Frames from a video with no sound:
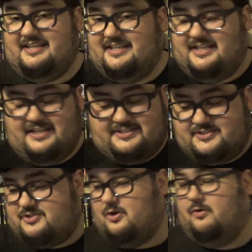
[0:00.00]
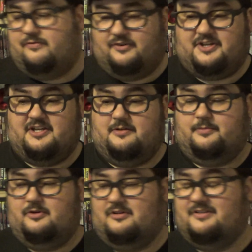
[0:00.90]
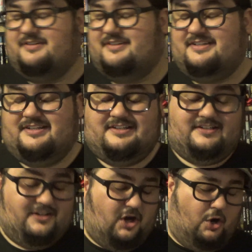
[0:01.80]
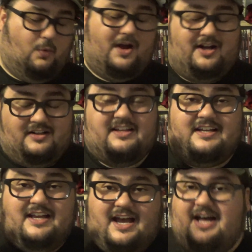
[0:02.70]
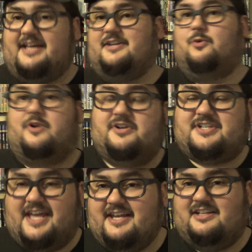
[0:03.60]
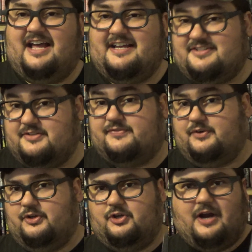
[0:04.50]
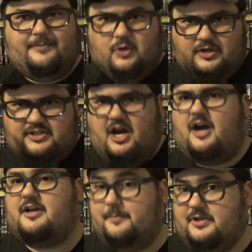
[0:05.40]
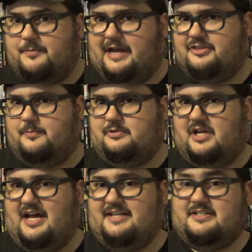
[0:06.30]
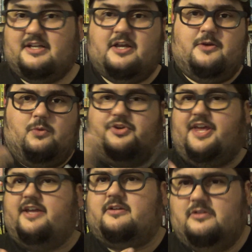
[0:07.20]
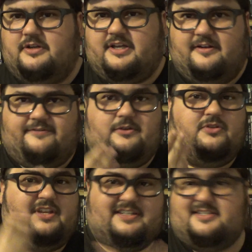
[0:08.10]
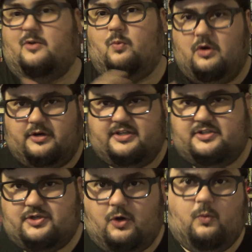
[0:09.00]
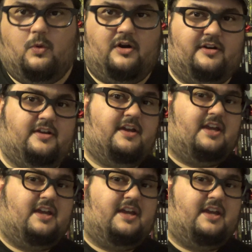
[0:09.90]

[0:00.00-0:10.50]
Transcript: It, it's so forgettable. Oh well. Uh, in order to analyze this further, I'm going to talk a bit about the plot. We'll take a look at a few things that work and don't work.